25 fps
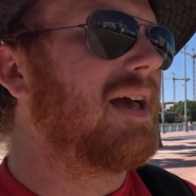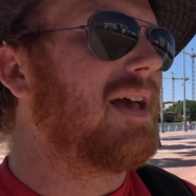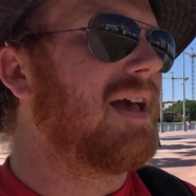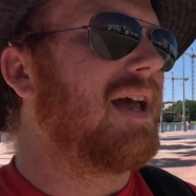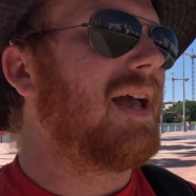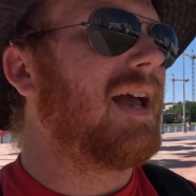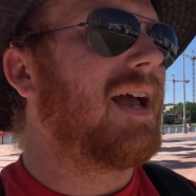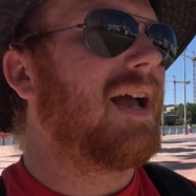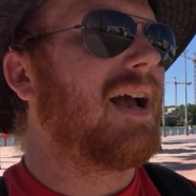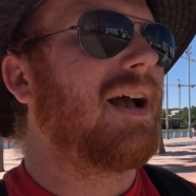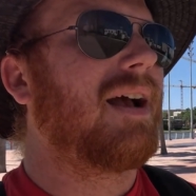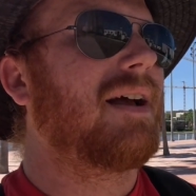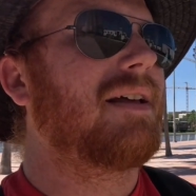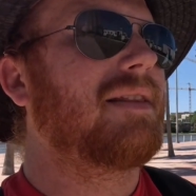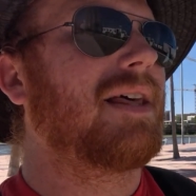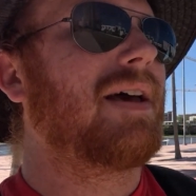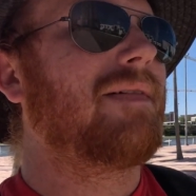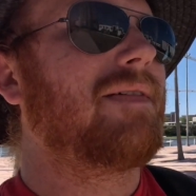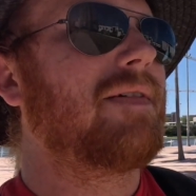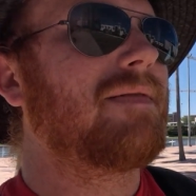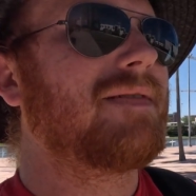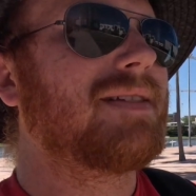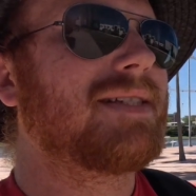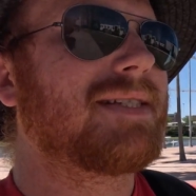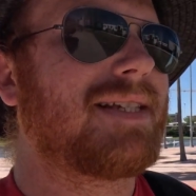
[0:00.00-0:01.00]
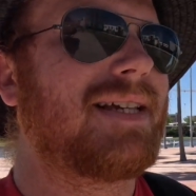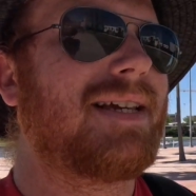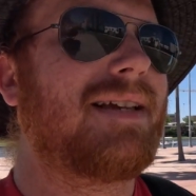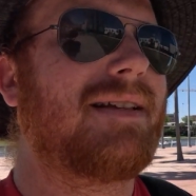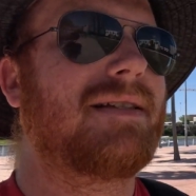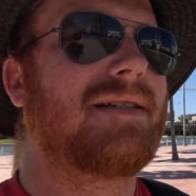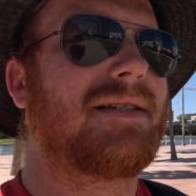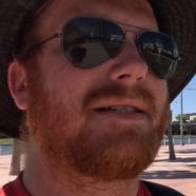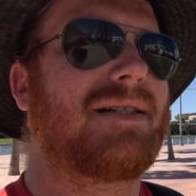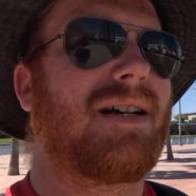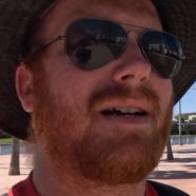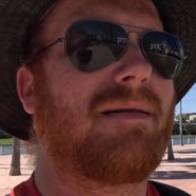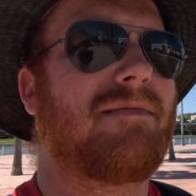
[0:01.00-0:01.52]
And I've even seen
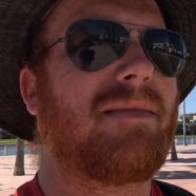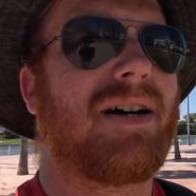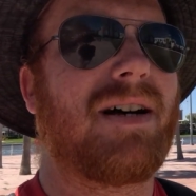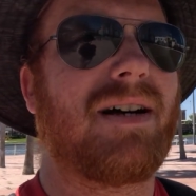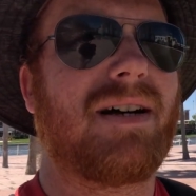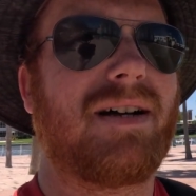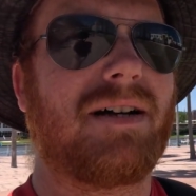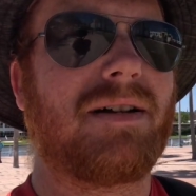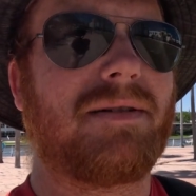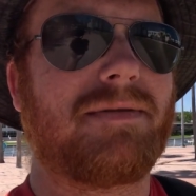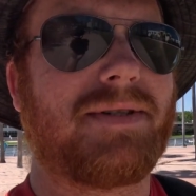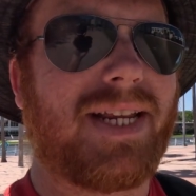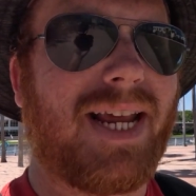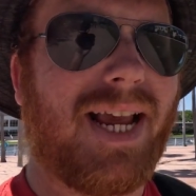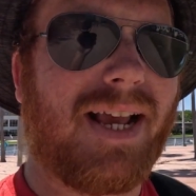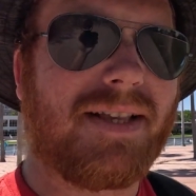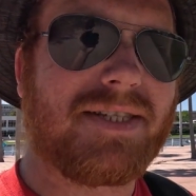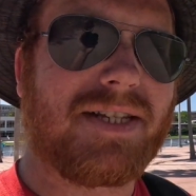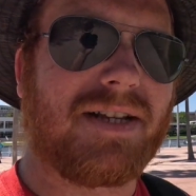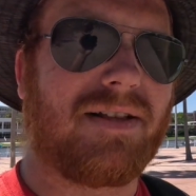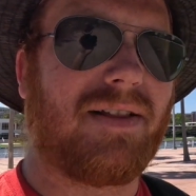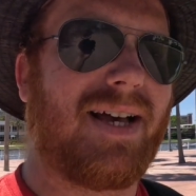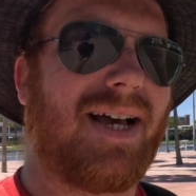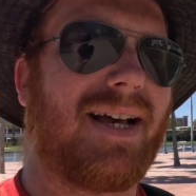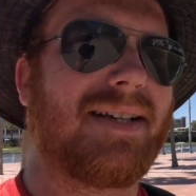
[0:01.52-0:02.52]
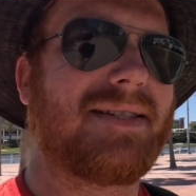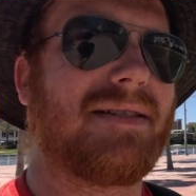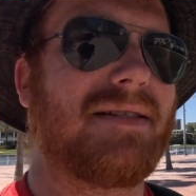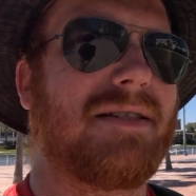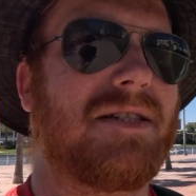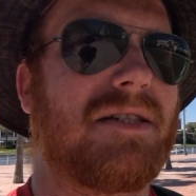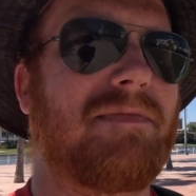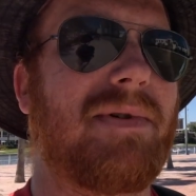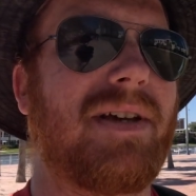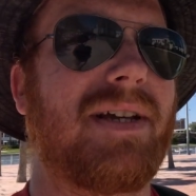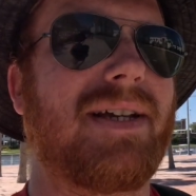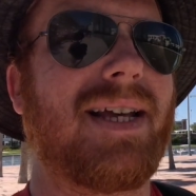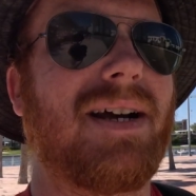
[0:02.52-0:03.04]
some dance classes
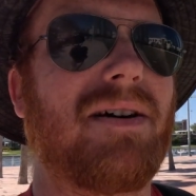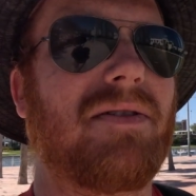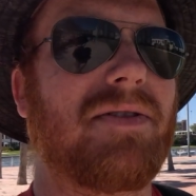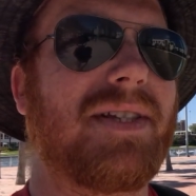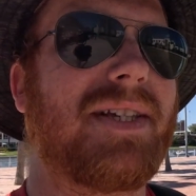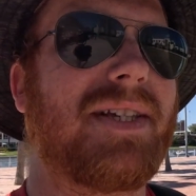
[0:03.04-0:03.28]
being held